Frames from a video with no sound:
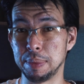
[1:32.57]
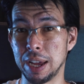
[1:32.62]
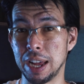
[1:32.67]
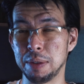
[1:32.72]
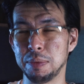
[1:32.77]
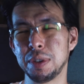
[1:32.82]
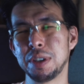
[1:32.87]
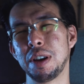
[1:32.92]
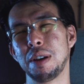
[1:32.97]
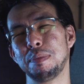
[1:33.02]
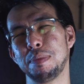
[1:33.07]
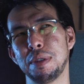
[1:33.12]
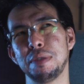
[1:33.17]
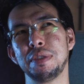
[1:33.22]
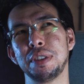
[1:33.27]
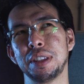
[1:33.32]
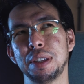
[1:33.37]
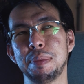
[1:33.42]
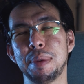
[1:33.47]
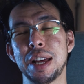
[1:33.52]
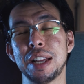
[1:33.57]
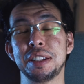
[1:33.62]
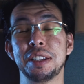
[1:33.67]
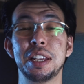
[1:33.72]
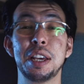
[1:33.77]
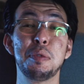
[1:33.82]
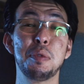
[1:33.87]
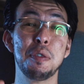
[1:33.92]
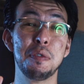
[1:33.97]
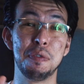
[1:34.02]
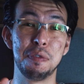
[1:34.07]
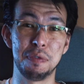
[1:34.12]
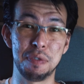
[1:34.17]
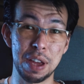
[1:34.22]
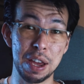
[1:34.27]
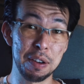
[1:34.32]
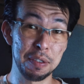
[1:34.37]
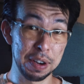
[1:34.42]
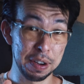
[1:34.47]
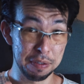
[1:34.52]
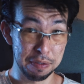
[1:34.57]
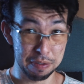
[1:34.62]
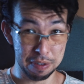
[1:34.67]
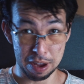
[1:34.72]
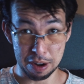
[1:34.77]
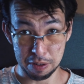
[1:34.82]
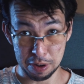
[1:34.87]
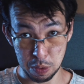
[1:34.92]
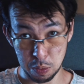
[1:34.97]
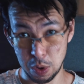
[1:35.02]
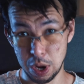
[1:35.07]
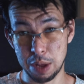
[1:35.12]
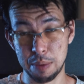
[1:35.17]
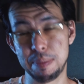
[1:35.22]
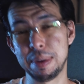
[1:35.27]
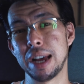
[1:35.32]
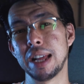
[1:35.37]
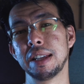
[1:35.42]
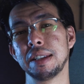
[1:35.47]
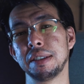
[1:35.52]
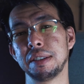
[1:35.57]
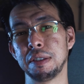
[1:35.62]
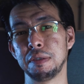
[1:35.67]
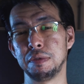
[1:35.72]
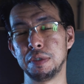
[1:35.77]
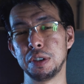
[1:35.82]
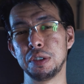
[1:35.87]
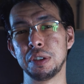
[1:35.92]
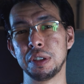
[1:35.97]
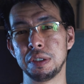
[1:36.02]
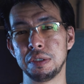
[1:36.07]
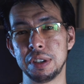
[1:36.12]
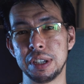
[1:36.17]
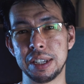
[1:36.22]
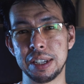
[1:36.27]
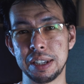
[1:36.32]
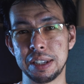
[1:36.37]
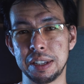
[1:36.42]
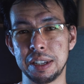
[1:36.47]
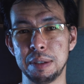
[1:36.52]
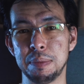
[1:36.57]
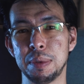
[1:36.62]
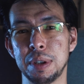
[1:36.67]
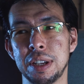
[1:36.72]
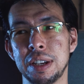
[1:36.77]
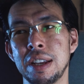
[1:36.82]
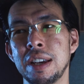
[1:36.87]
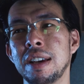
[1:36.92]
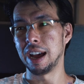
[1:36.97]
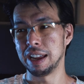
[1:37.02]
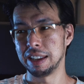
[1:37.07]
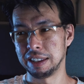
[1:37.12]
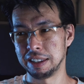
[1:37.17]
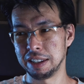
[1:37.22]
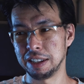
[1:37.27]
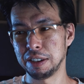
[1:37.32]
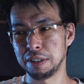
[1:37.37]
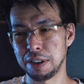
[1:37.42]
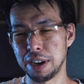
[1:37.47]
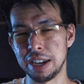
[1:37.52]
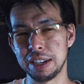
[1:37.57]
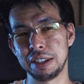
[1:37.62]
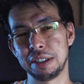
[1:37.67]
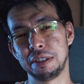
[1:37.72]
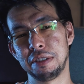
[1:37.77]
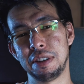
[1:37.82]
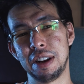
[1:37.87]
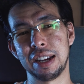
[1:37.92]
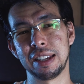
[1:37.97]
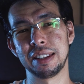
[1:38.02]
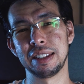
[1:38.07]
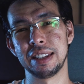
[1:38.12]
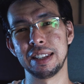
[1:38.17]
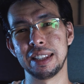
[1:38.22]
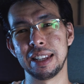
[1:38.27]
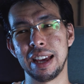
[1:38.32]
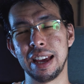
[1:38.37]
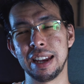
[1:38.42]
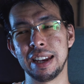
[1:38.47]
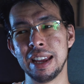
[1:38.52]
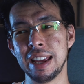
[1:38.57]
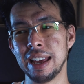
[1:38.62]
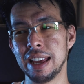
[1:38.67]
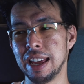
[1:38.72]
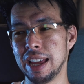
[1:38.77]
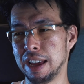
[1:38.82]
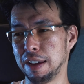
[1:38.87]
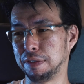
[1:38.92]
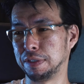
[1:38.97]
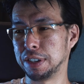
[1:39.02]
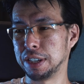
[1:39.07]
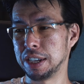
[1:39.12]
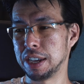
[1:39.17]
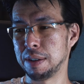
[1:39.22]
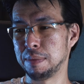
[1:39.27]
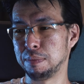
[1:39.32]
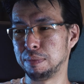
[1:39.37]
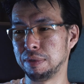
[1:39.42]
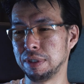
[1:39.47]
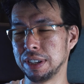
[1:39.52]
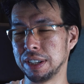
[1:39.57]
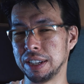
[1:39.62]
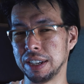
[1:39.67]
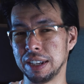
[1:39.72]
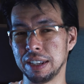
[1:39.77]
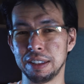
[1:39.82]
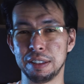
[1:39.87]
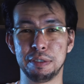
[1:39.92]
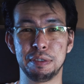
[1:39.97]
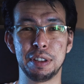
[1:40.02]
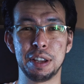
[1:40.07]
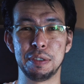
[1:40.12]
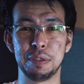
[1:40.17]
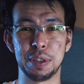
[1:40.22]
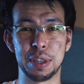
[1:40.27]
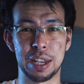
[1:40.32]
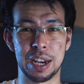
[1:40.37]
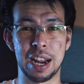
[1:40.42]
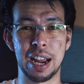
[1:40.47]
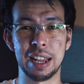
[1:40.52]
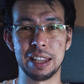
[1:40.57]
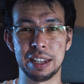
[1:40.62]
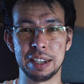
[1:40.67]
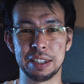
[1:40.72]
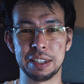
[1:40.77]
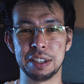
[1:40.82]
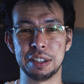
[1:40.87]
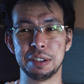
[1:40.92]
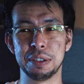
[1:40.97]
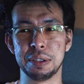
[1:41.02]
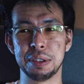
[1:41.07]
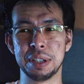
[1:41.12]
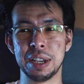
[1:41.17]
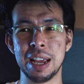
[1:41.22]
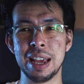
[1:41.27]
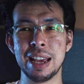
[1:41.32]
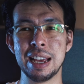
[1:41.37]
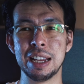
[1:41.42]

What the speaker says: balanced. Well, not perfectly balanced. They were very, very well balanced in Fusion 360, but I theorized correctly that FDM printing, flavor that I like to use,